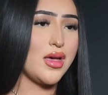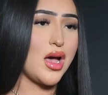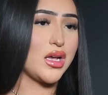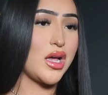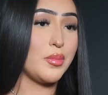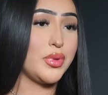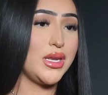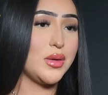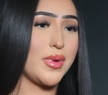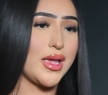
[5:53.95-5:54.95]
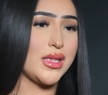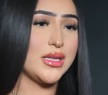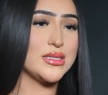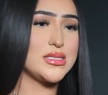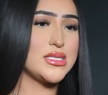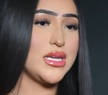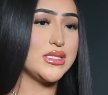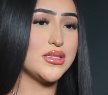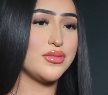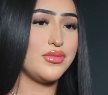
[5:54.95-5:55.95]
accompanied by an
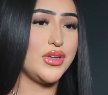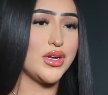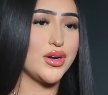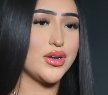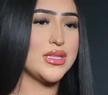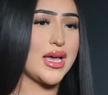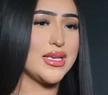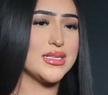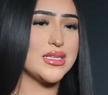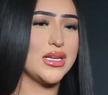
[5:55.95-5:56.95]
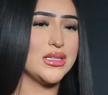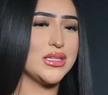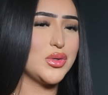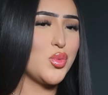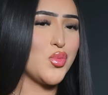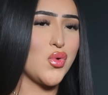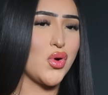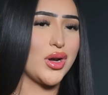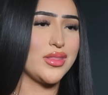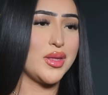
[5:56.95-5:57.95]
instinctive fear that is a little
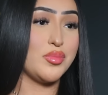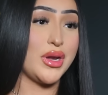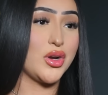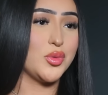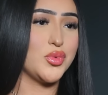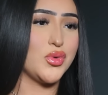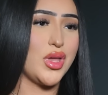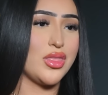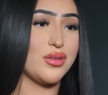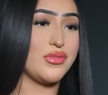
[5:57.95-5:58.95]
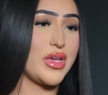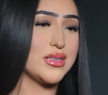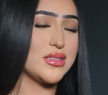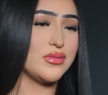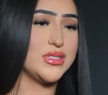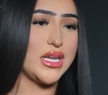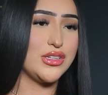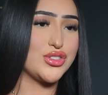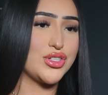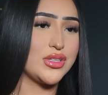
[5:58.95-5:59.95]
more than bearable in the face of
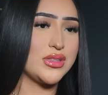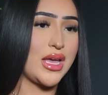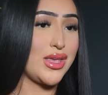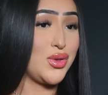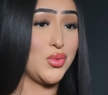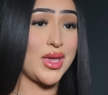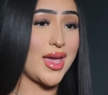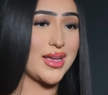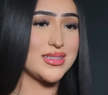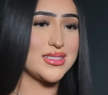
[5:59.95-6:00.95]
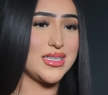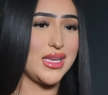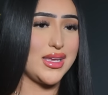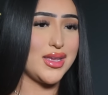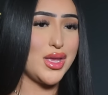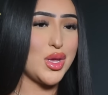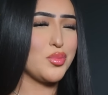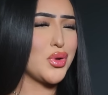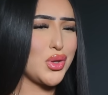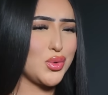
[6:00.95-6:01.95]
danger that you can't see,
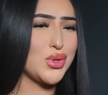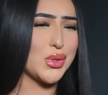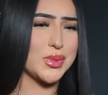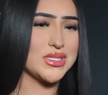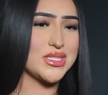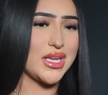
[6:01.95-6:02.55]
but you know is